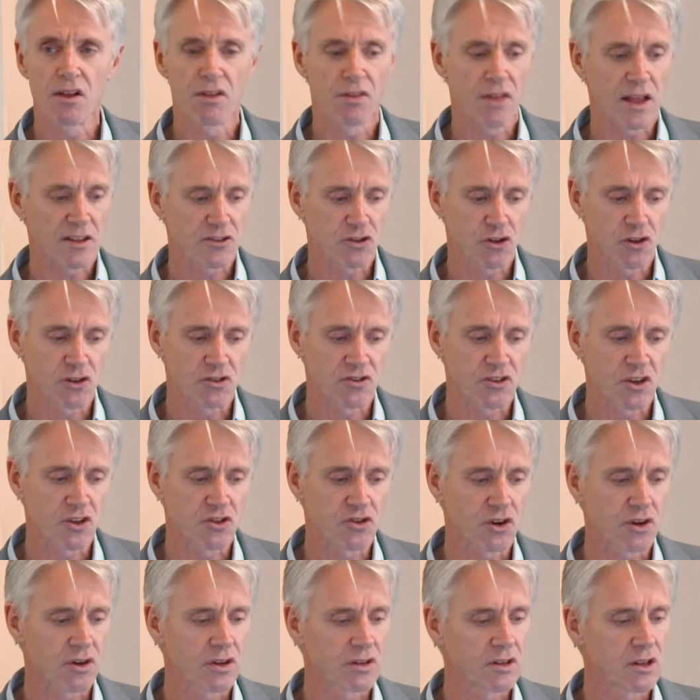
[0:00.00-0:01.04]
That's also
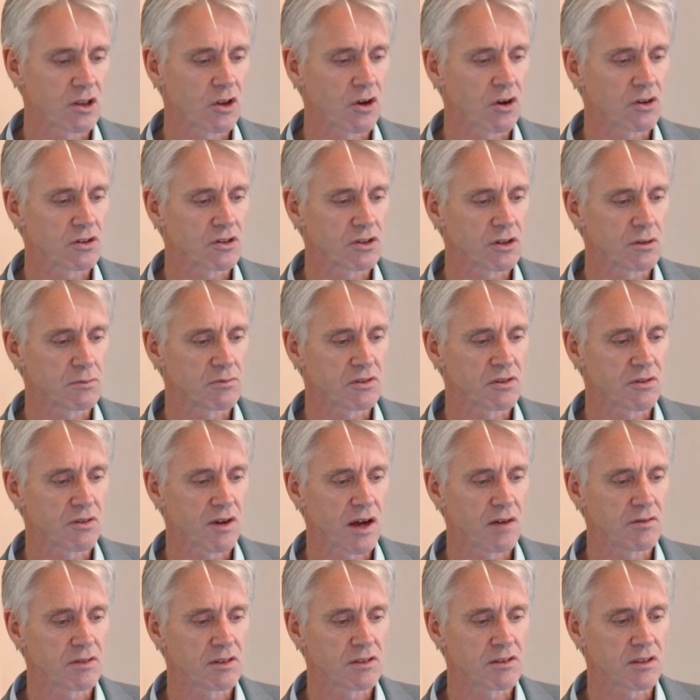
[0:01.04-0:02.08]
true in the long-term
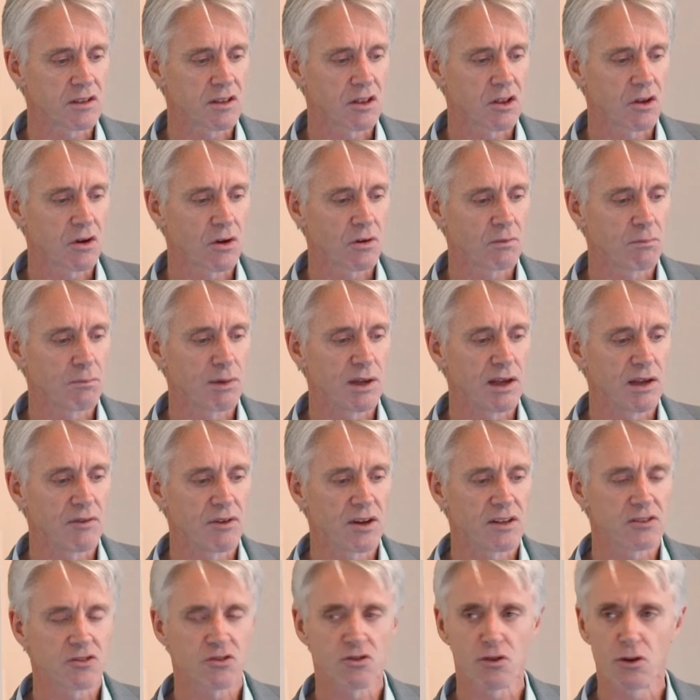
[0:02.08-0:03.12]
survivors and the long
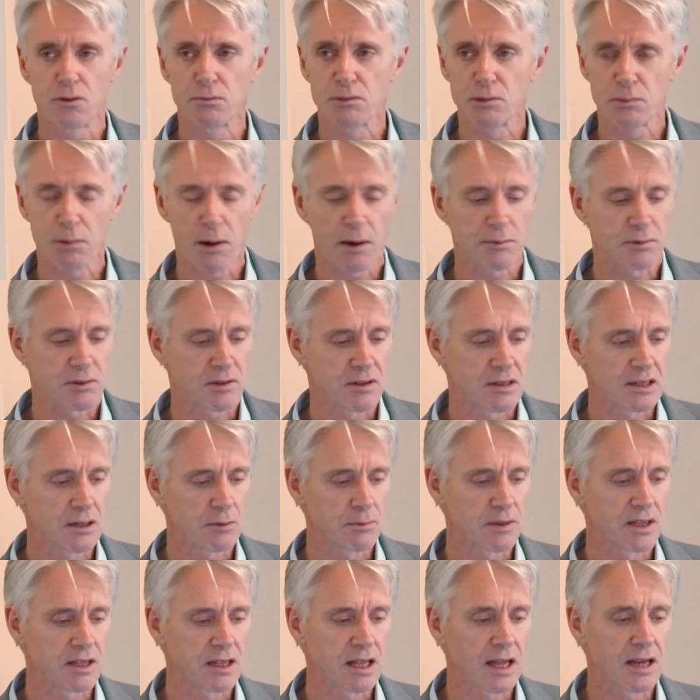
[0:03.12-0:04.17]
PFS groups, perhaps a little
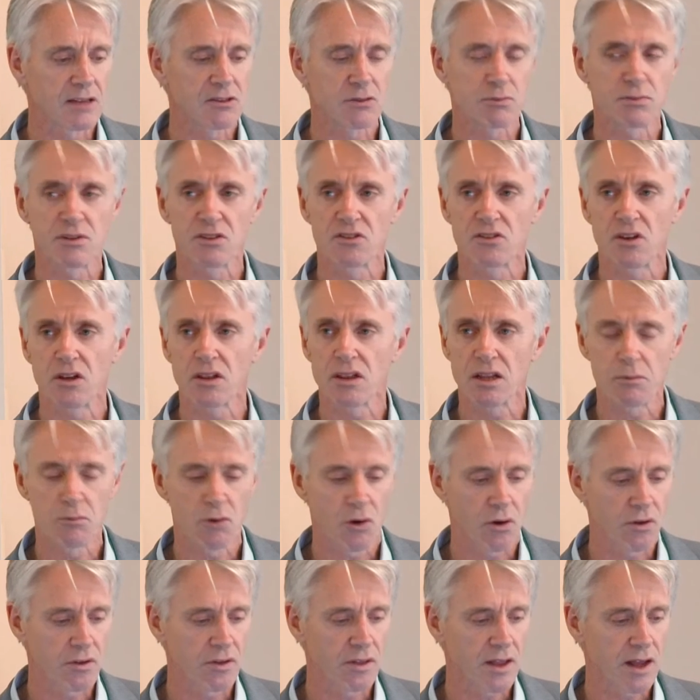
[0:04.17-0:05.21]
bit less, but certainly
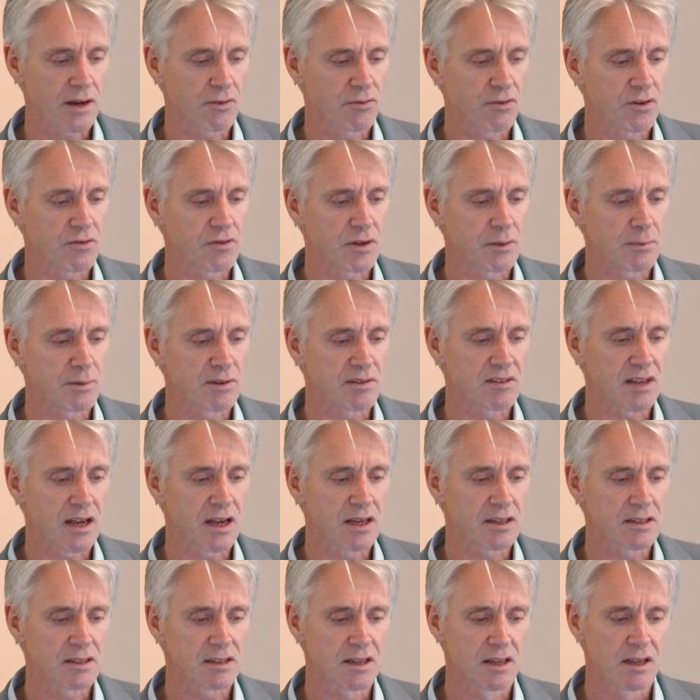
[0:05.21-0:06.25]
more than that 50%.